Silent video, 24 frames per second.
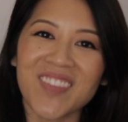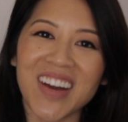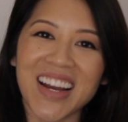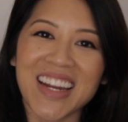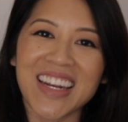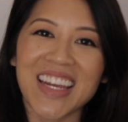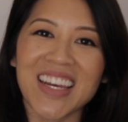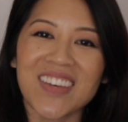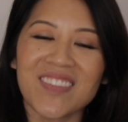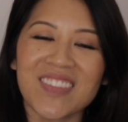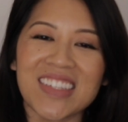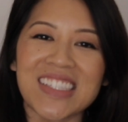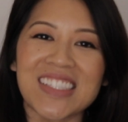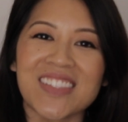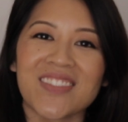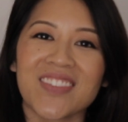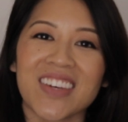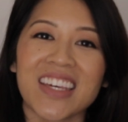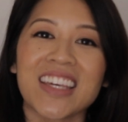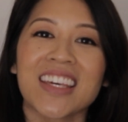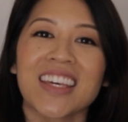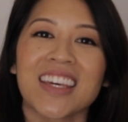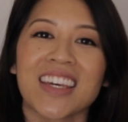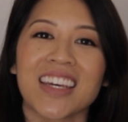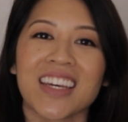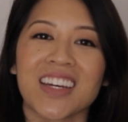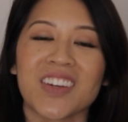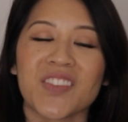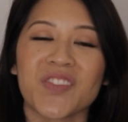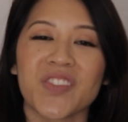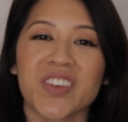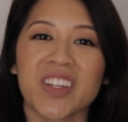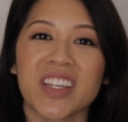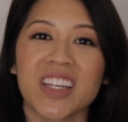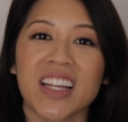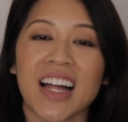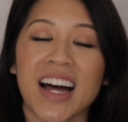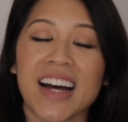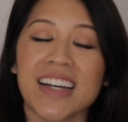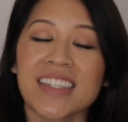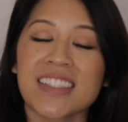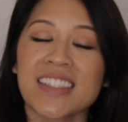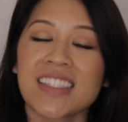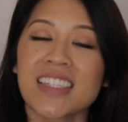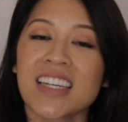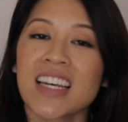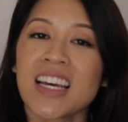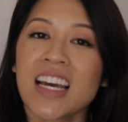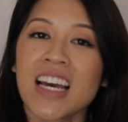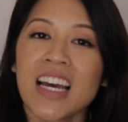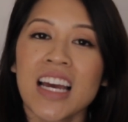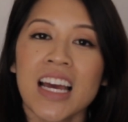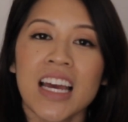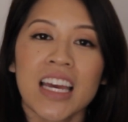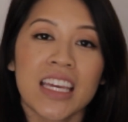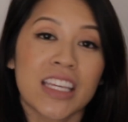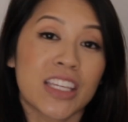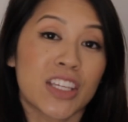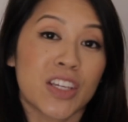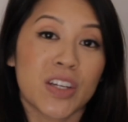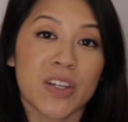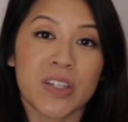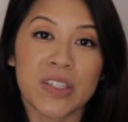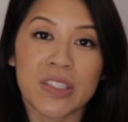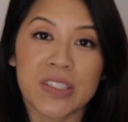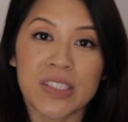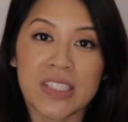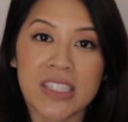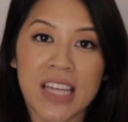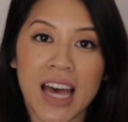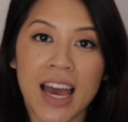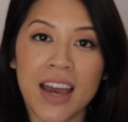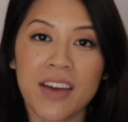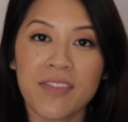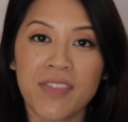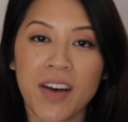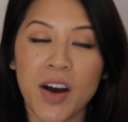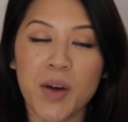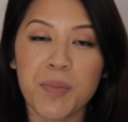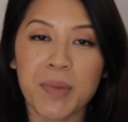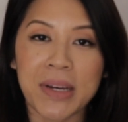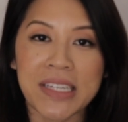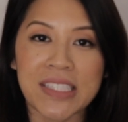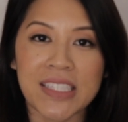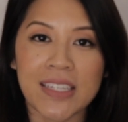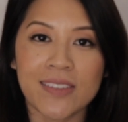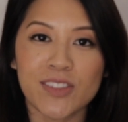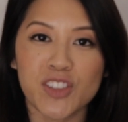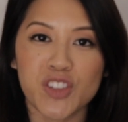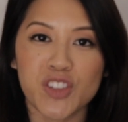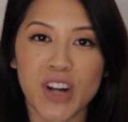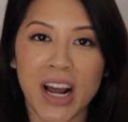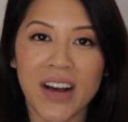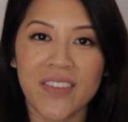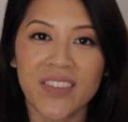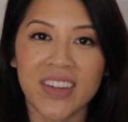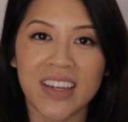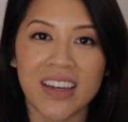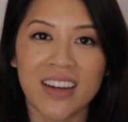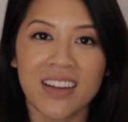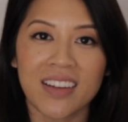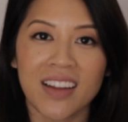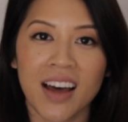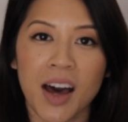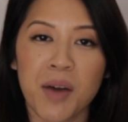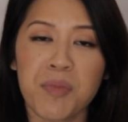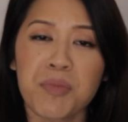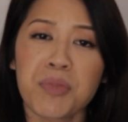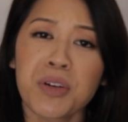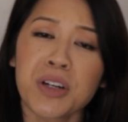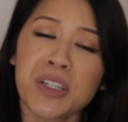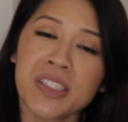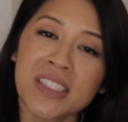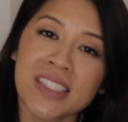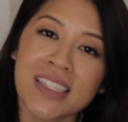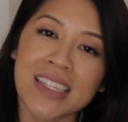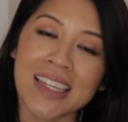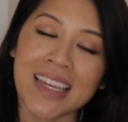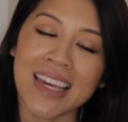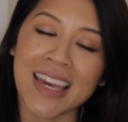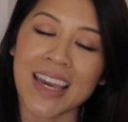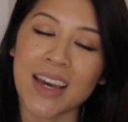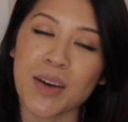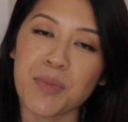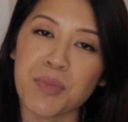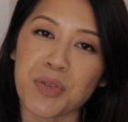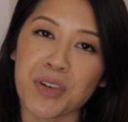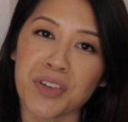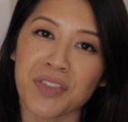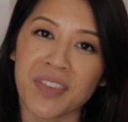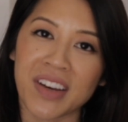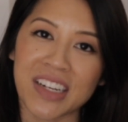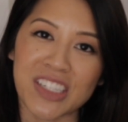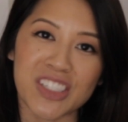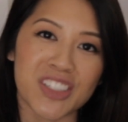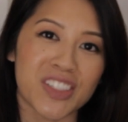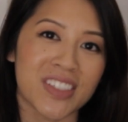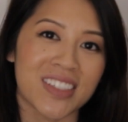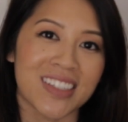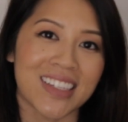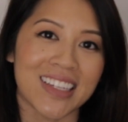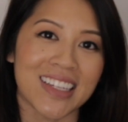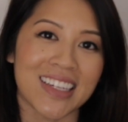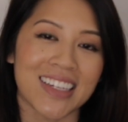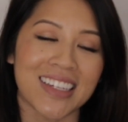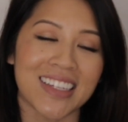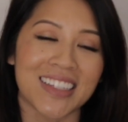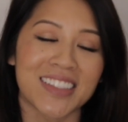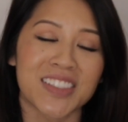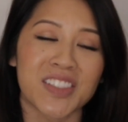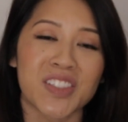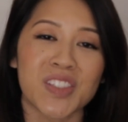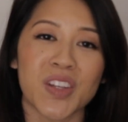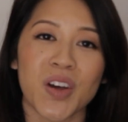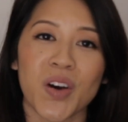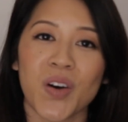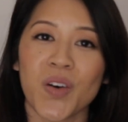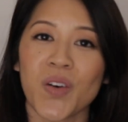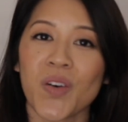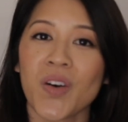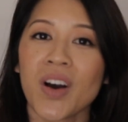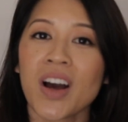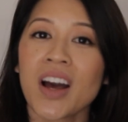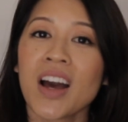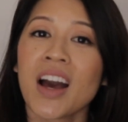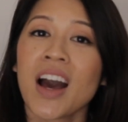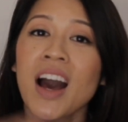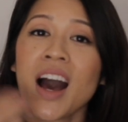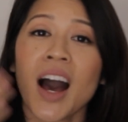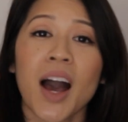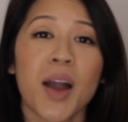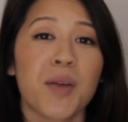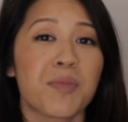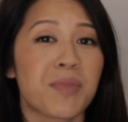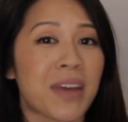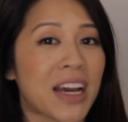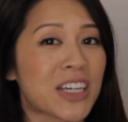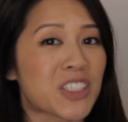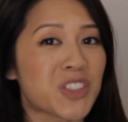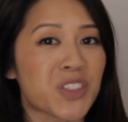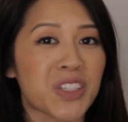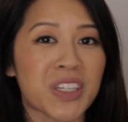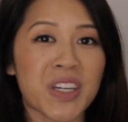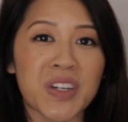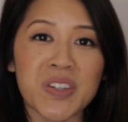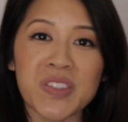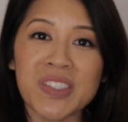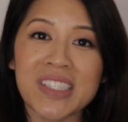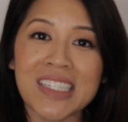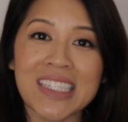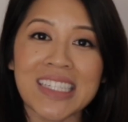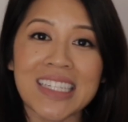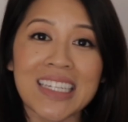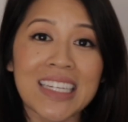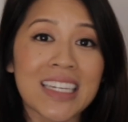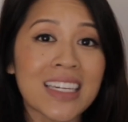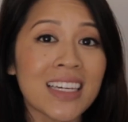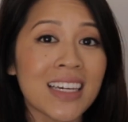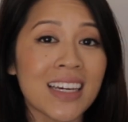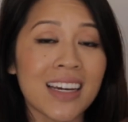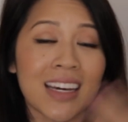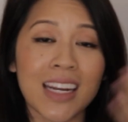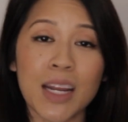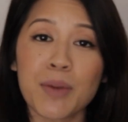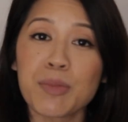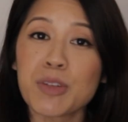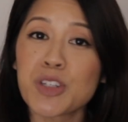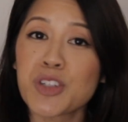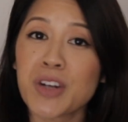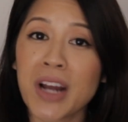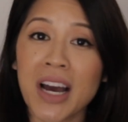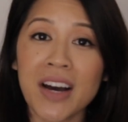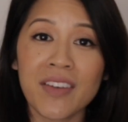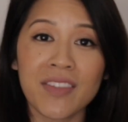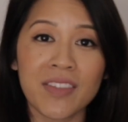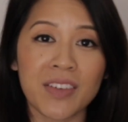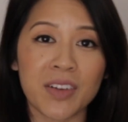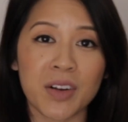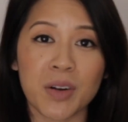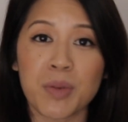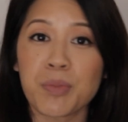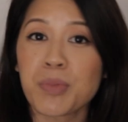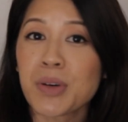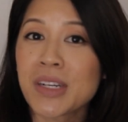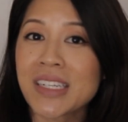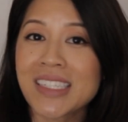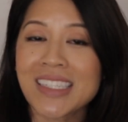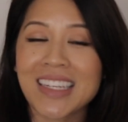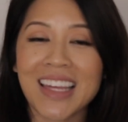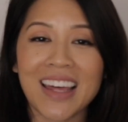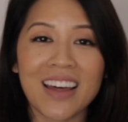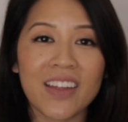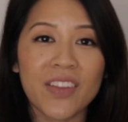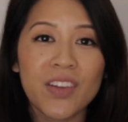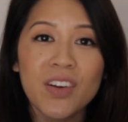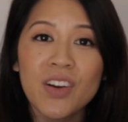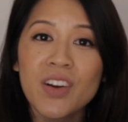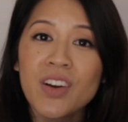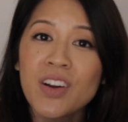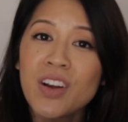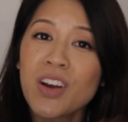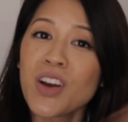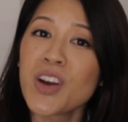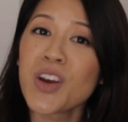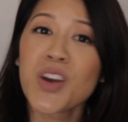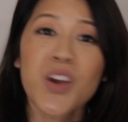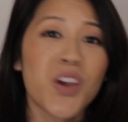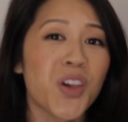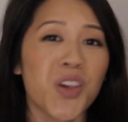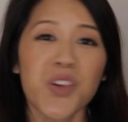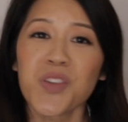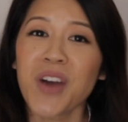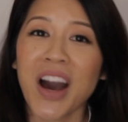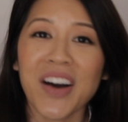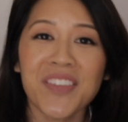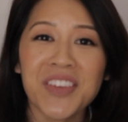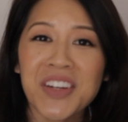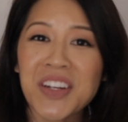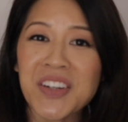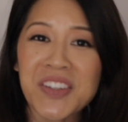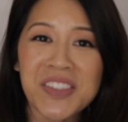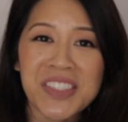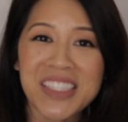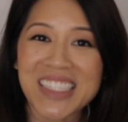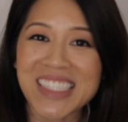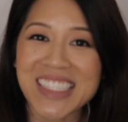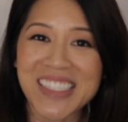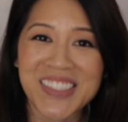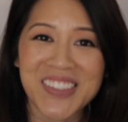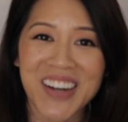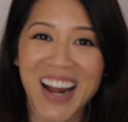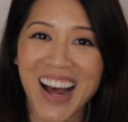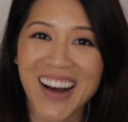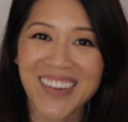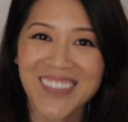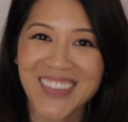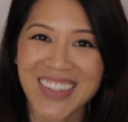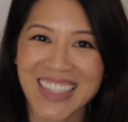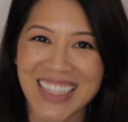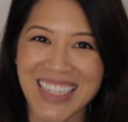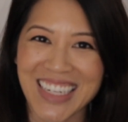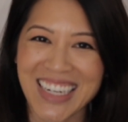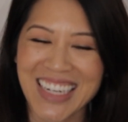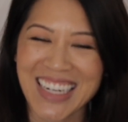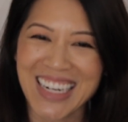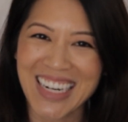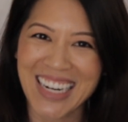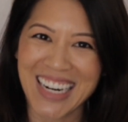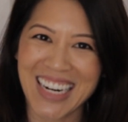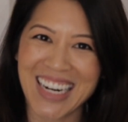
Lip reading: my name is Vicky, and for the last years I found myself traveling a lot personally and professionally, and so I'm naturally OCD and I'm a traveler, and put it together, you have an OCD traveler.